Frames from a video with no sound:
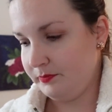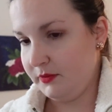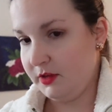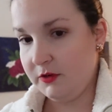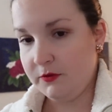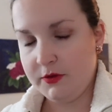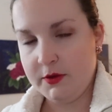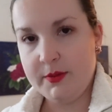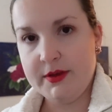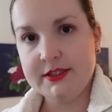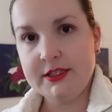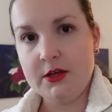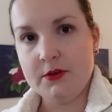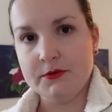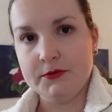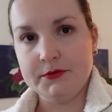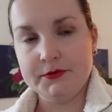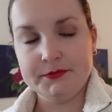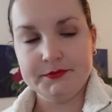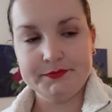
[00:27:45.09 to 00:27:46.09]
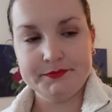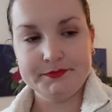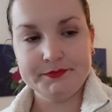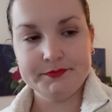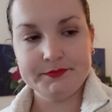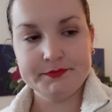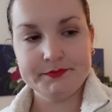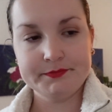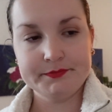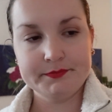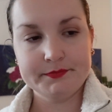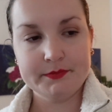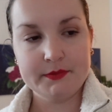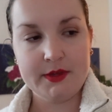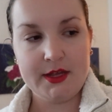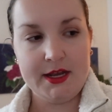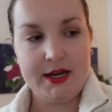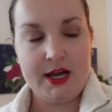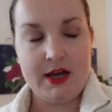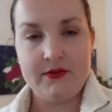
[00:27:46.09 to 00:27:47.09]
and feed myself
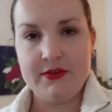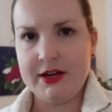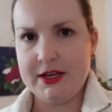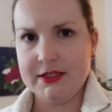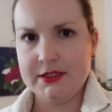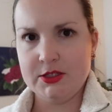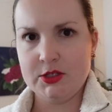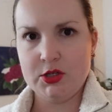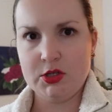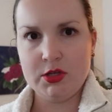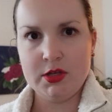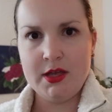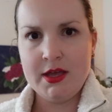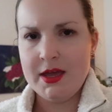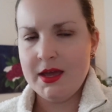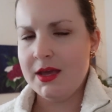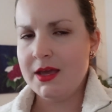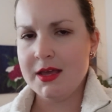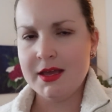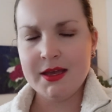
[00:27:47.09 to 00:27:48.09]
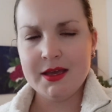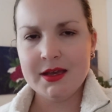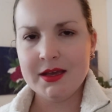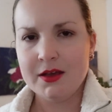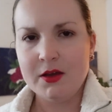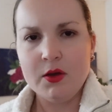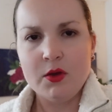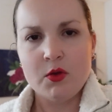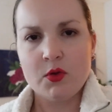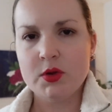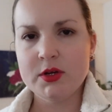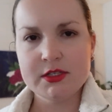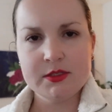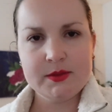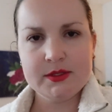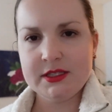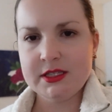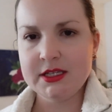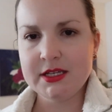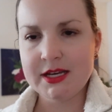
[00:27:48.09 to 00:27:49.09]
and have a nice little
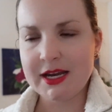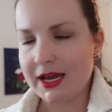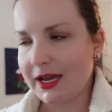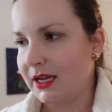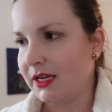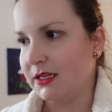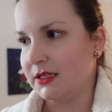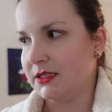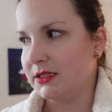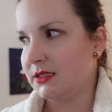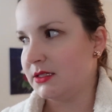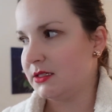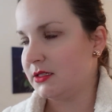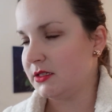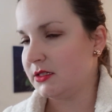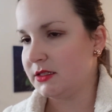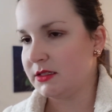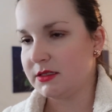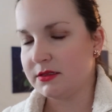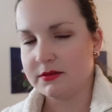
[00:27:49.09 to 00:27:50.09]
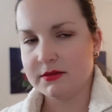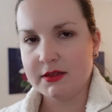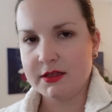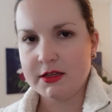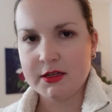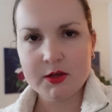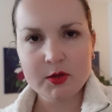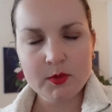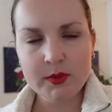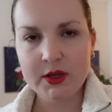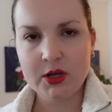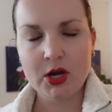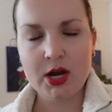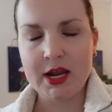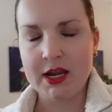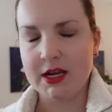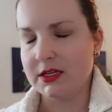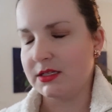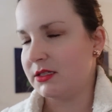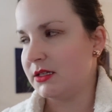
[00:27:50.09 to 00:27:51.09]
Christmassy night, and it'll be
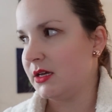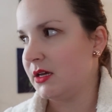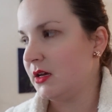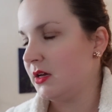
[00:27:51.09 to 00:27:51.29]
great.